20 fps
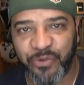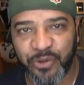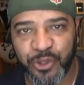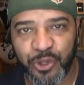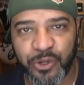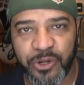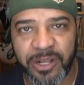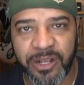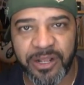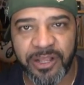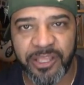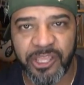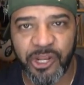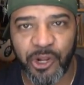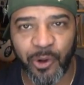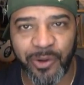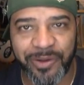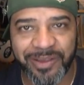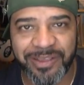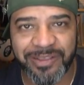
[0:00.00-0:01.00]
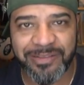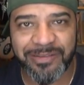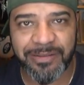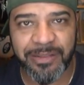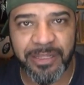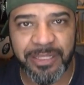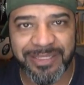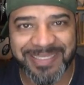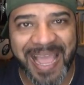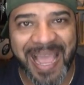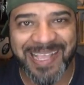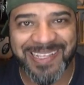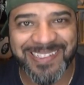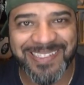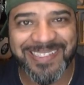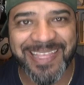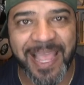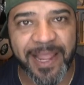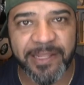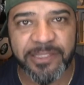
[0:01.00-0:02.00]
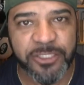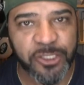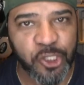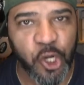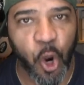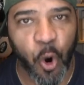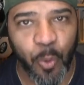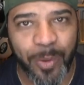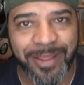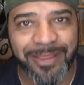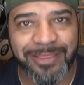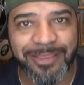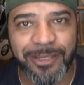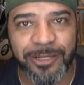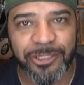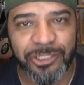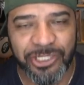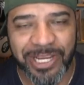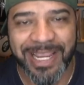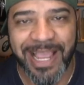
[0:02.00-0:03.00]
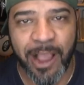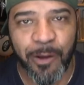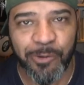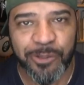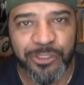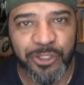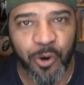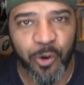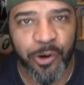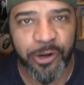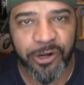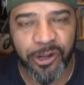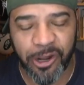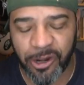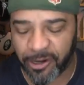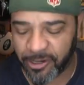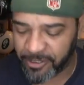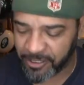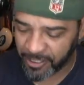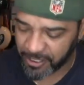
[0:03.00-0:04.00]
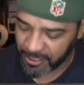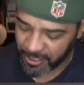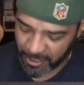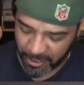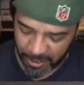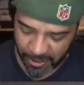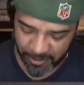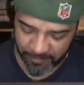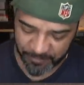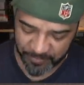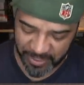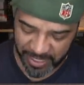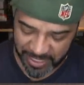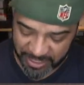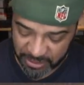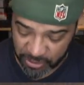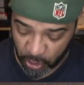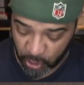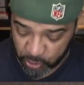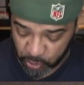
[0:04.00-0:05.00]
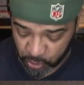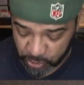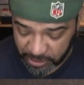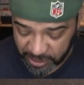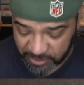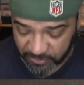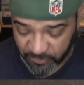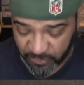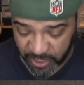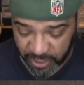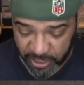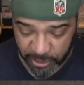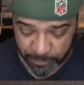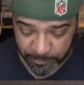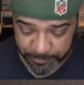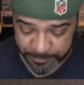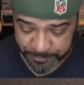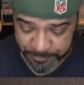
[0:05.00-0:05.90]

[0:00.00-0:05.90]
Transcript: for you to, you know, dissect, go in there, check out what's going on. Um, and it also does video.